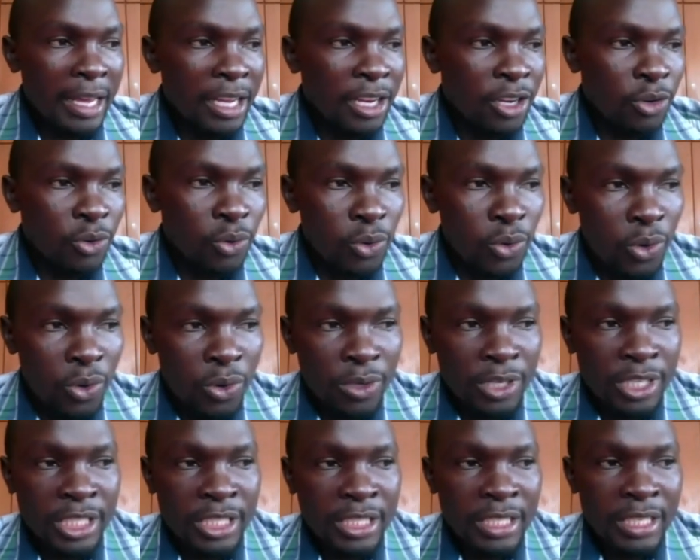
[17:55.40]

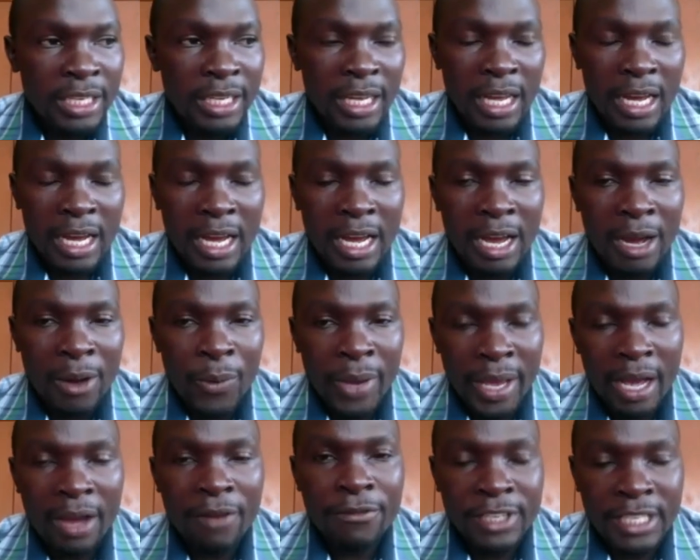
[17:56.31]
include
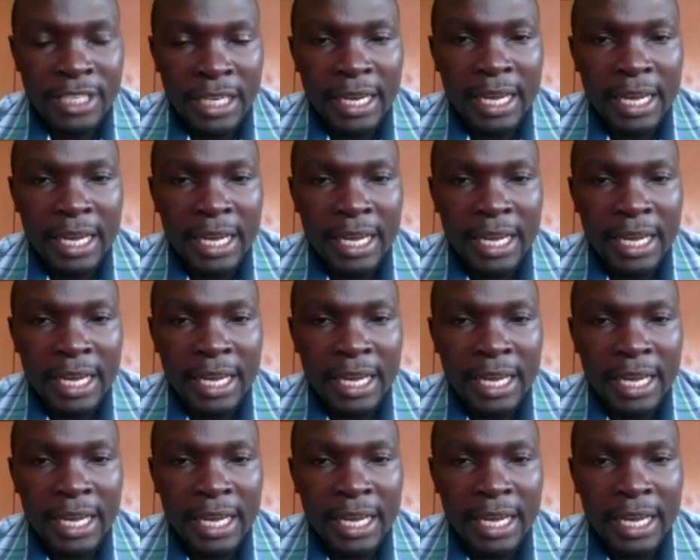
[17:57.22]
we have taken part